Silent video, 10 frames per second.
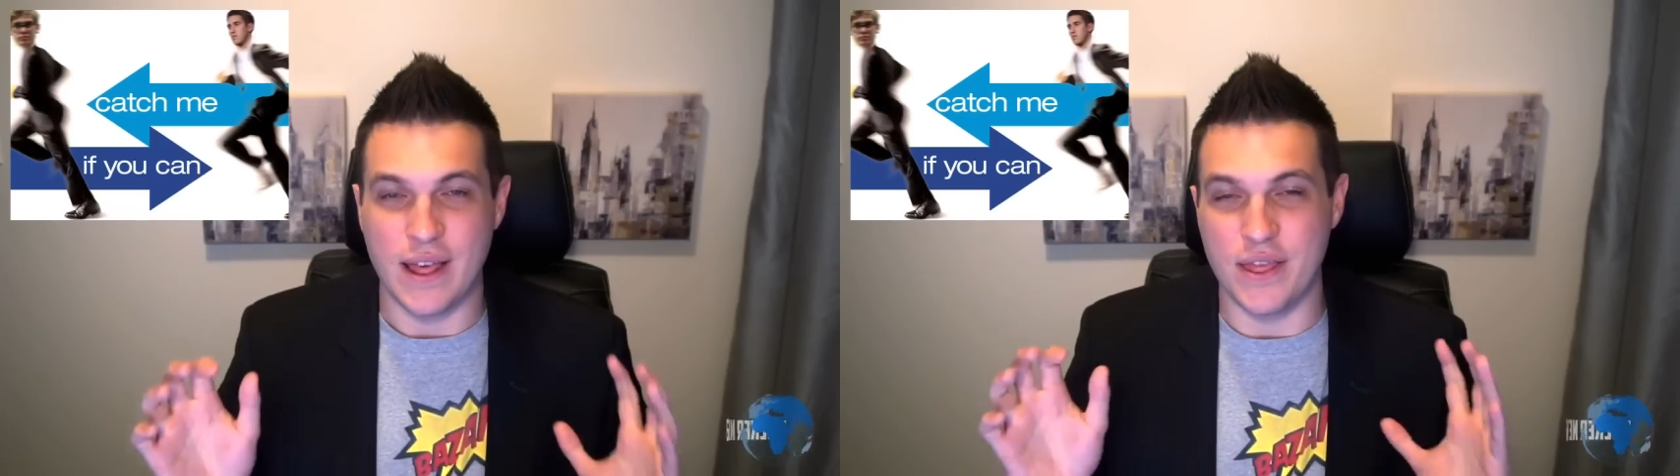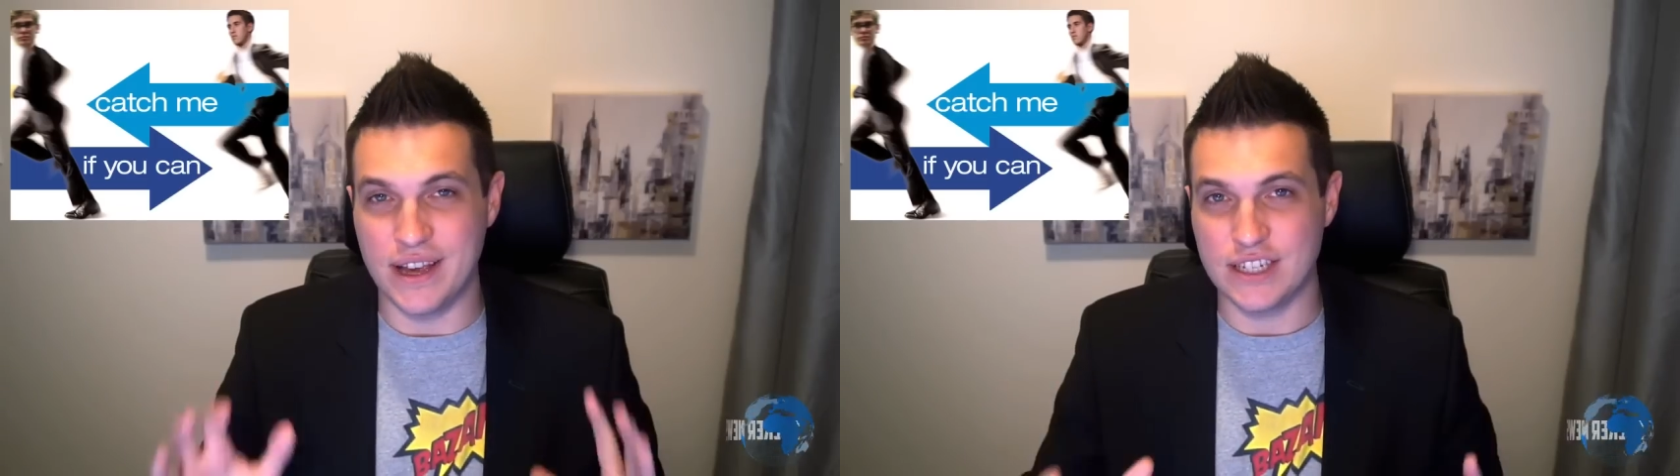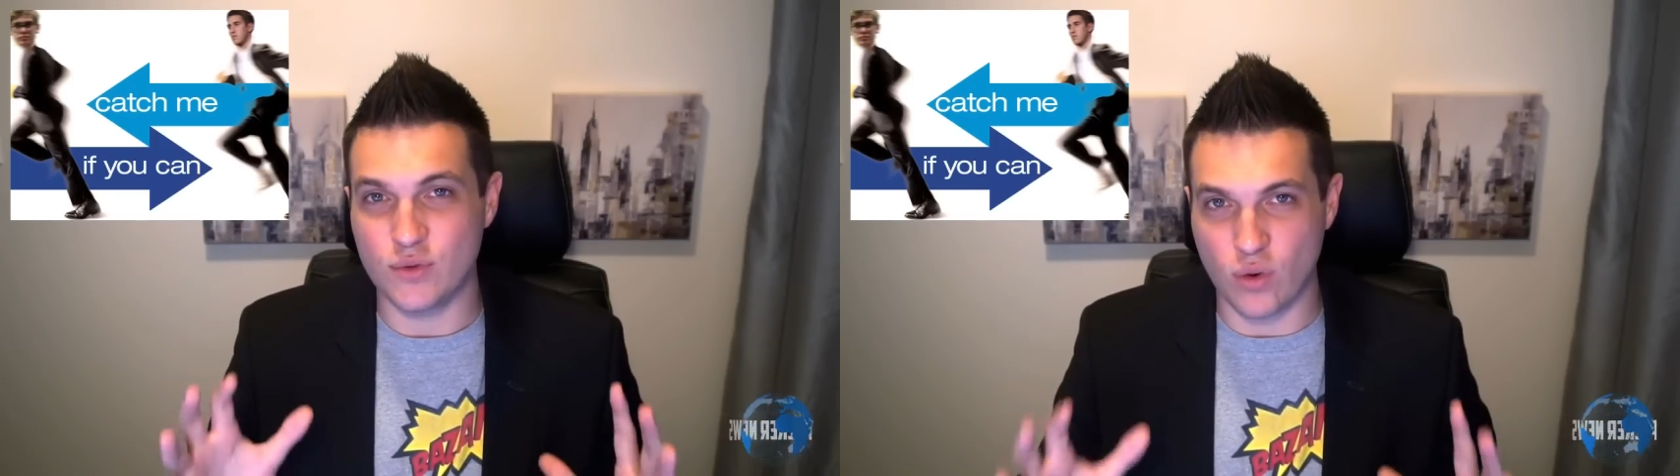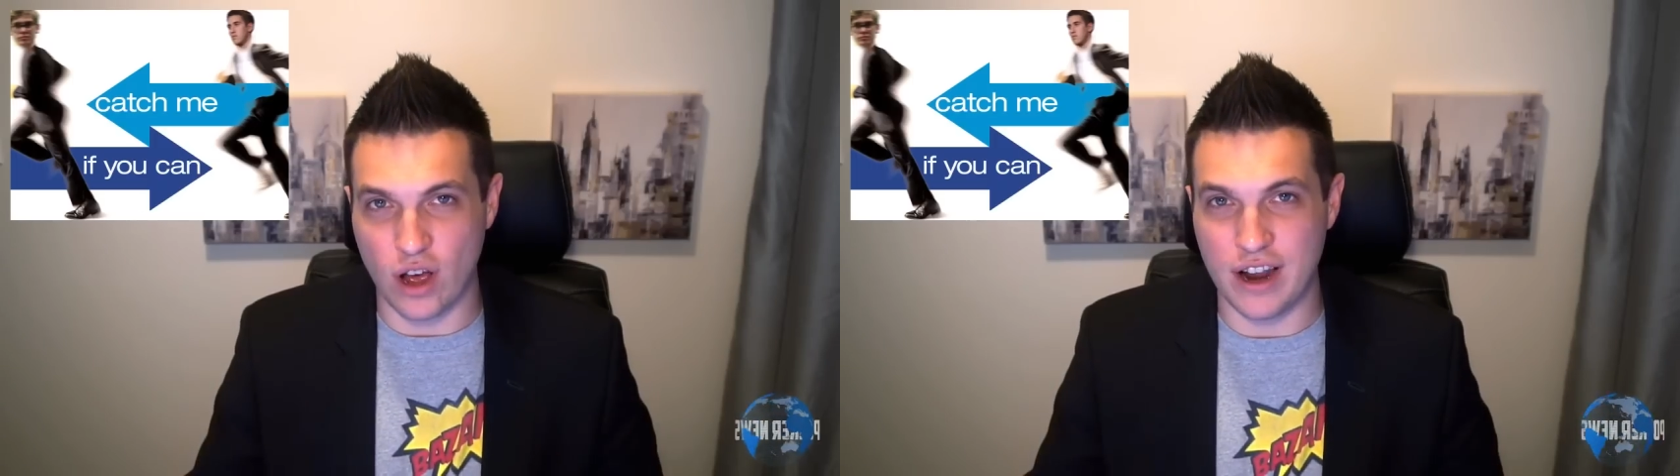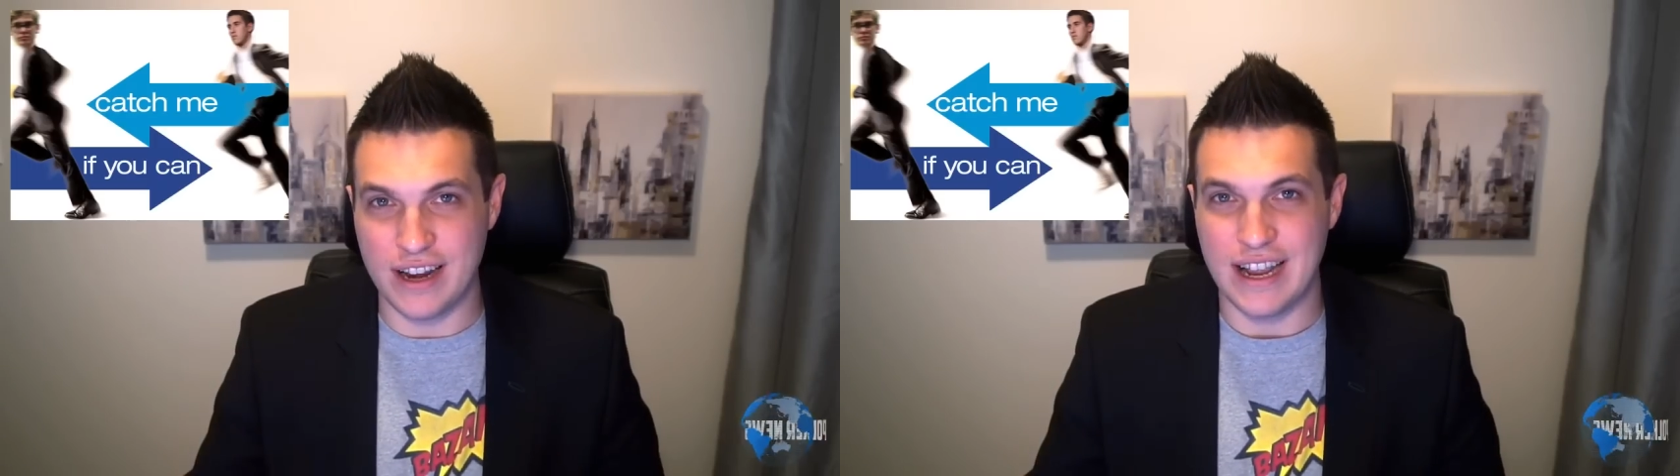This
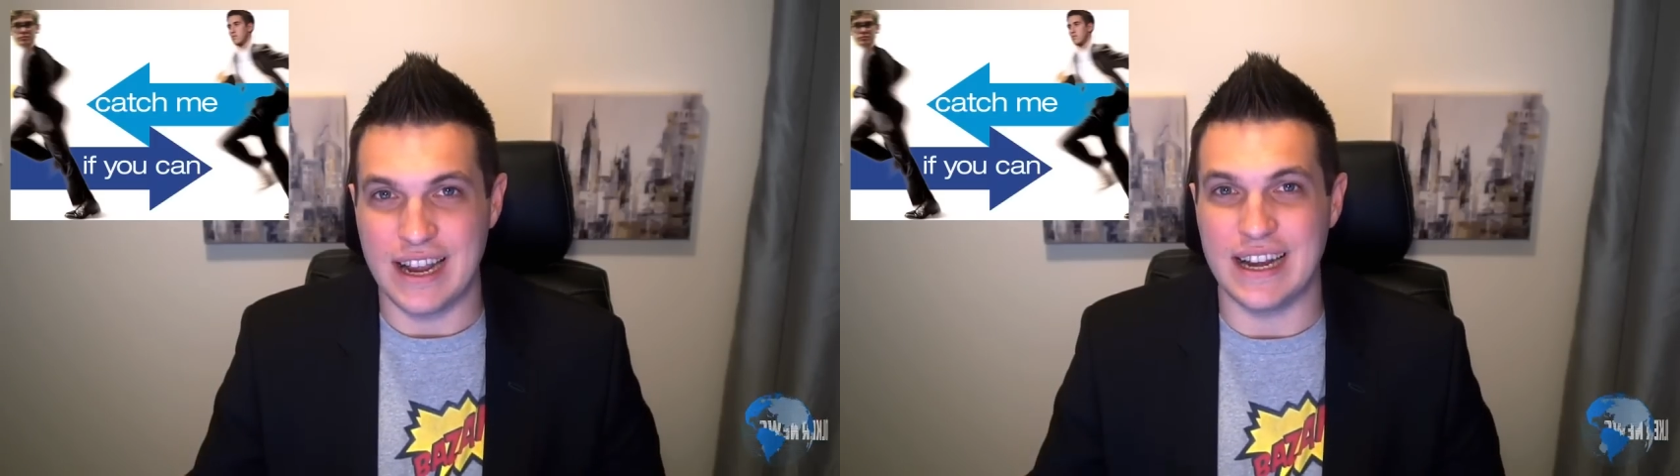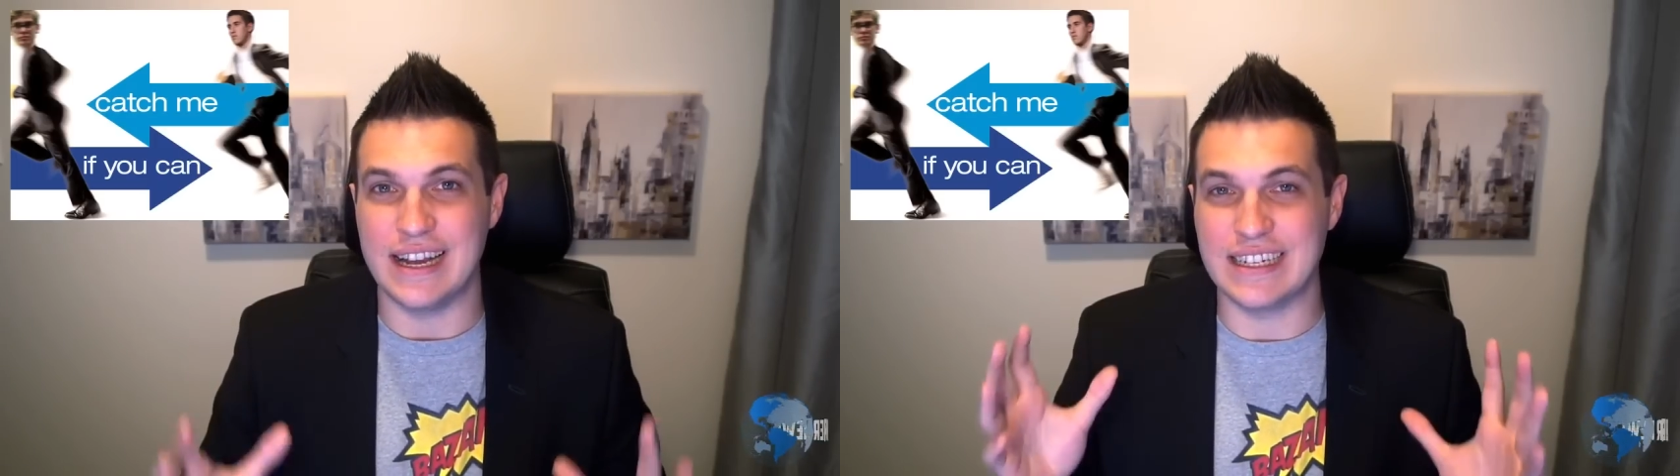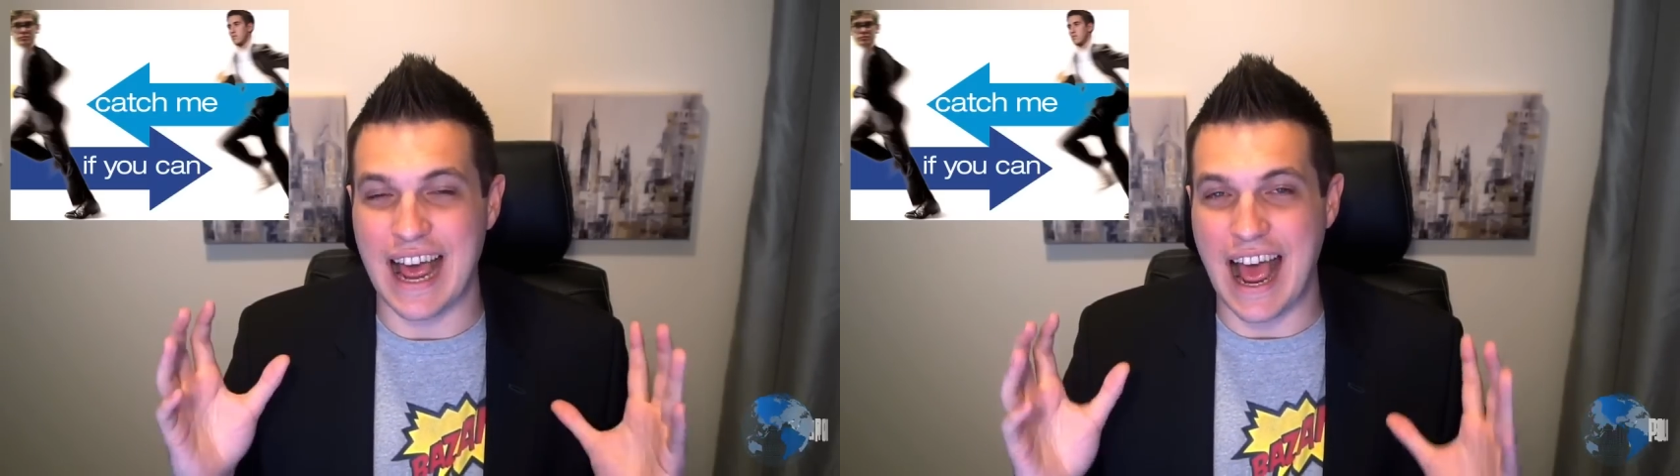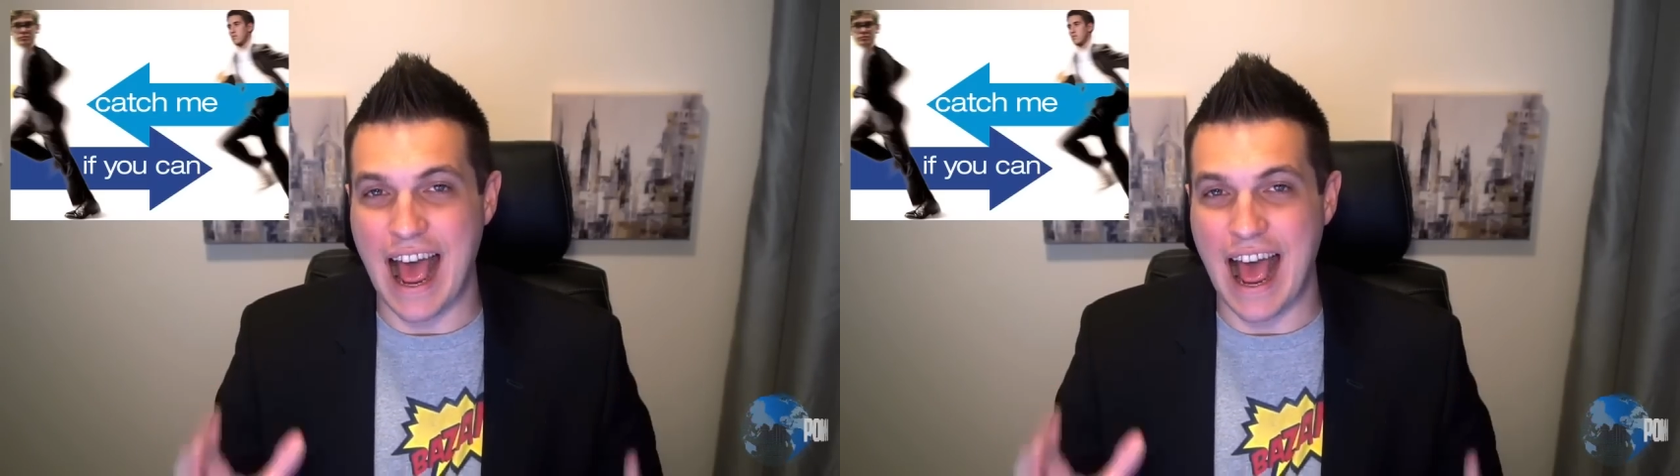run is